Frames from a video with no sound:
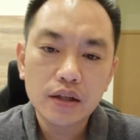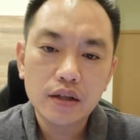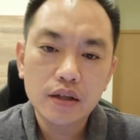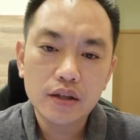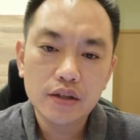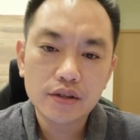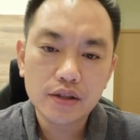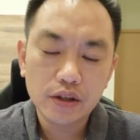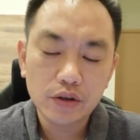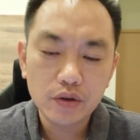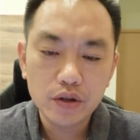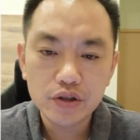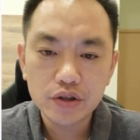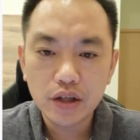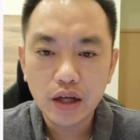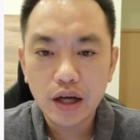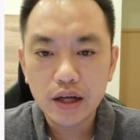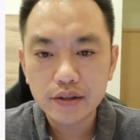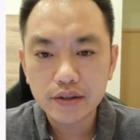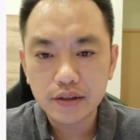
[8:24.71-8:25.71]
Is the question
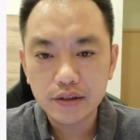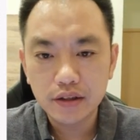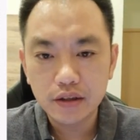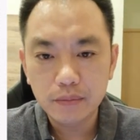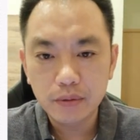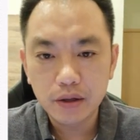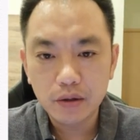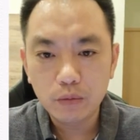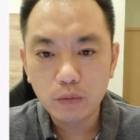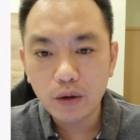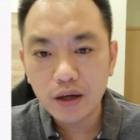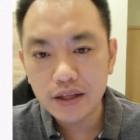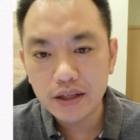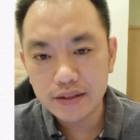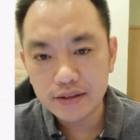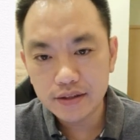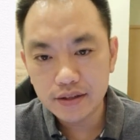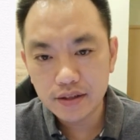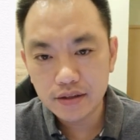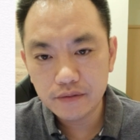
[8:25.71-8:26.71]
asking about
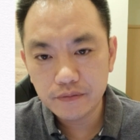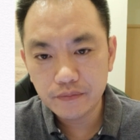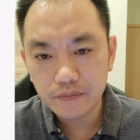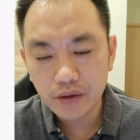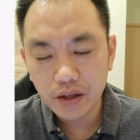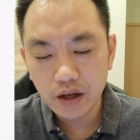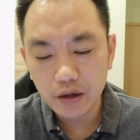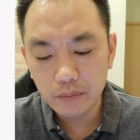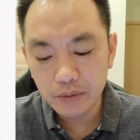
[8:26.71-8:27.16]
how